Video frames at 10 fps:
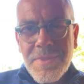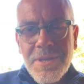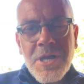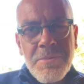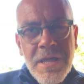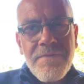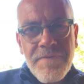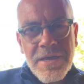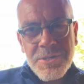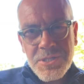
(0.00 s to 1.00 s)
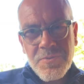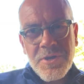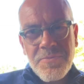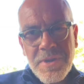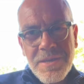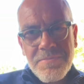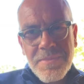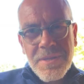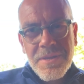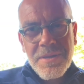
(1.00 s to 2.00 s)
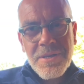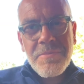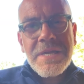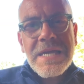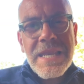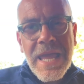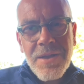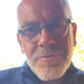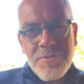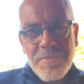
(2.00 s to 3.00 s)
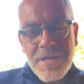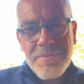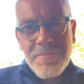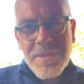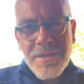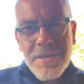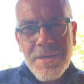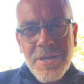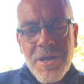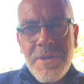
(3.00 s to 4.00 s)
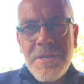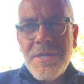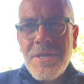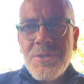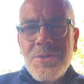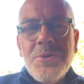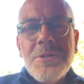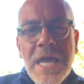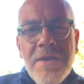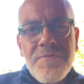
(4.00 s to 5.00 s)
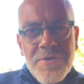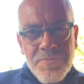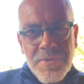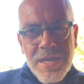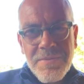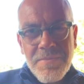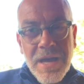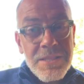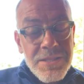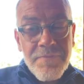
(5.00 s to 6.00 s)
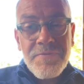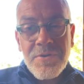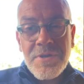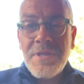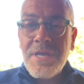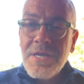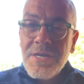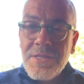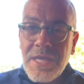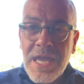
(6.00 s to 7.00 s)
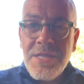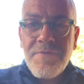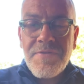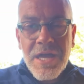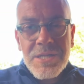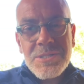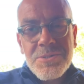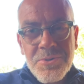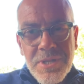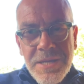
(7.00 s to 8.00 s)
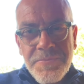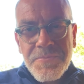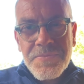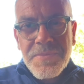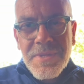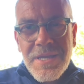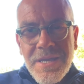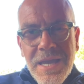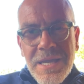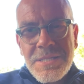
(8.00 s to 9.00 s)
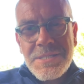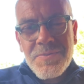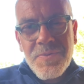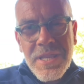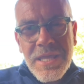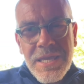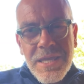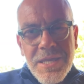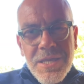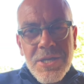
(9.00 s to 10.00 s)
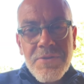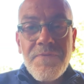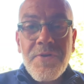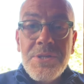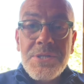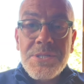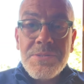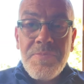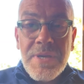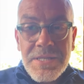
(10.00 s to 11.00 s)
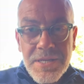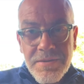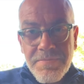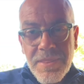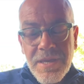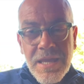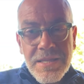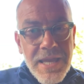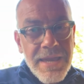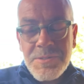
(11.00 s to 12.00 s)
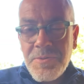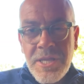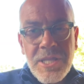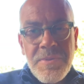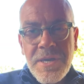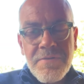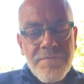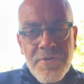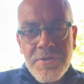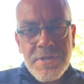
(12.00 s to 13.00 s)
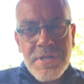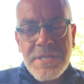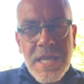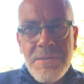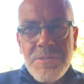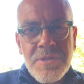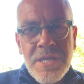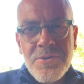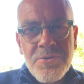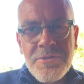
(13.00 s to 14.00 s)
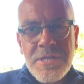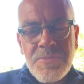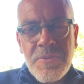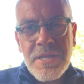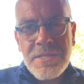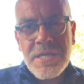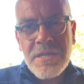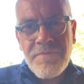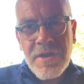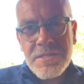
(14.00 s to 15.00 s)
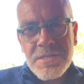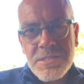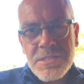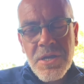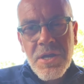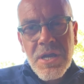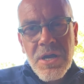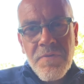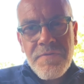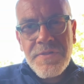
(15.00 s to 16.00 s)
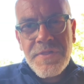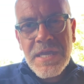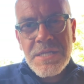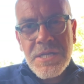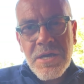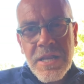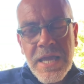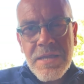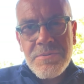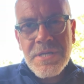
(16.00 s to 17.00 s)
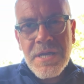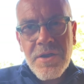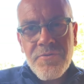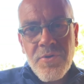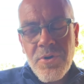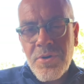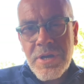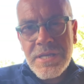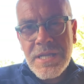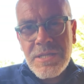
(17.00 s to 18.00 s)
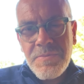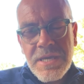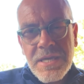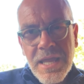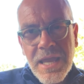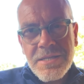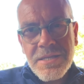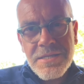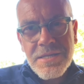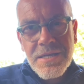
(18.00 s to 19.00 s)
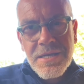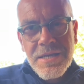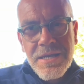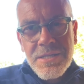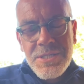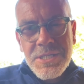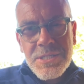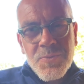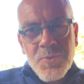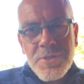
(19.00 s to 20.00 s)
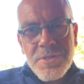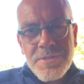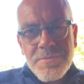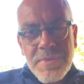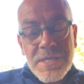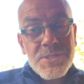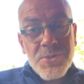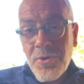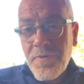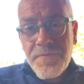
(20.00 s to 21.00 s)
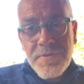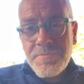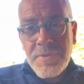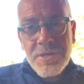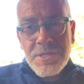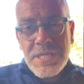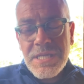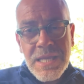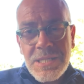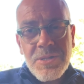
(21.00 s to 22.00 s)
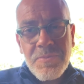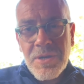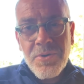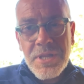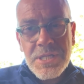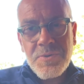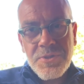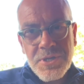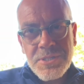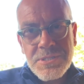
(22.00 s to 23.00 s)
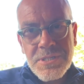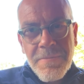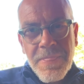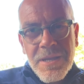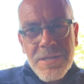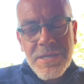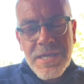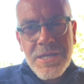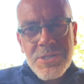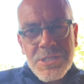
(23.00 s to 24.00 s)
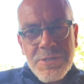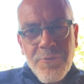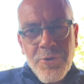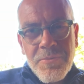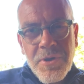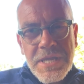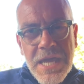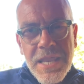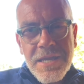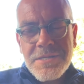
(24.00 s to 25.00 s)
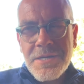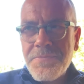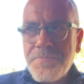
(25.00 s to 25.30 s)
come and have fellowship with me come and connect with me come and do life with me i love you and the the end of that story is where he confronts peter and at times we need to be confronted at times we need the holy spirit to convict us of the things in our lives that are wrong and need to be corrected and jesus won't be soft because he needs to be honest with us that he can transform our character.